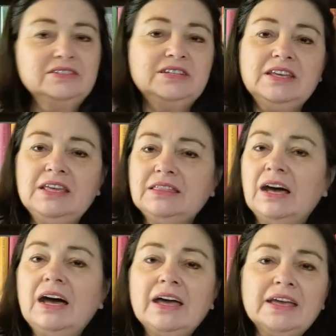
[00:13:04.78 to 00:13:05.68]
Teeth,
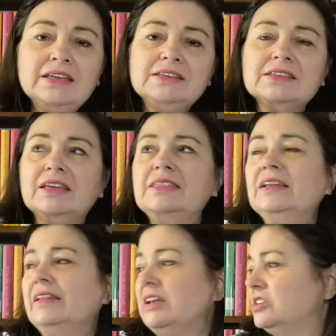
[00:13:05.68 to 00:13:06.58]
eyes. I think
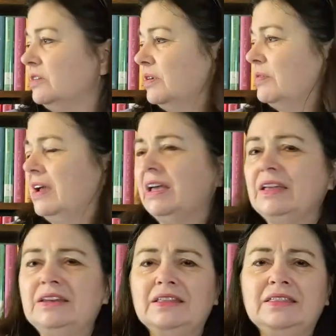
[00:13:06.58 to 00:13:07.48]
last year we
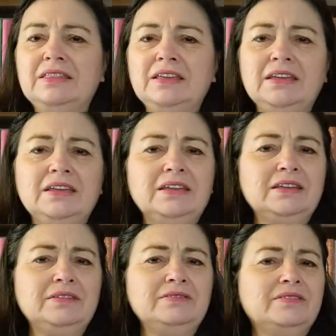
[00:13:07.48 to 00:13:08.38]
read
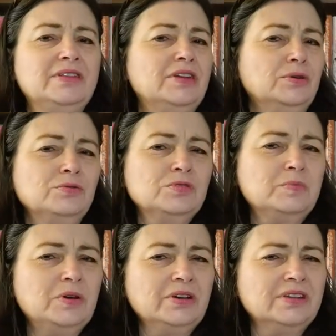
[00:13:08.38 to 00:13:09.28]
the Nose
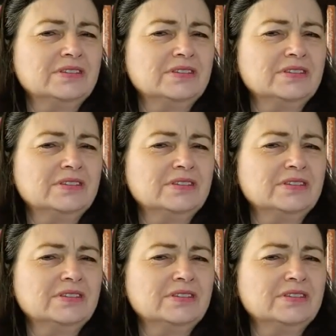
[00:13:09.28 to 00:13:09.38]
Book.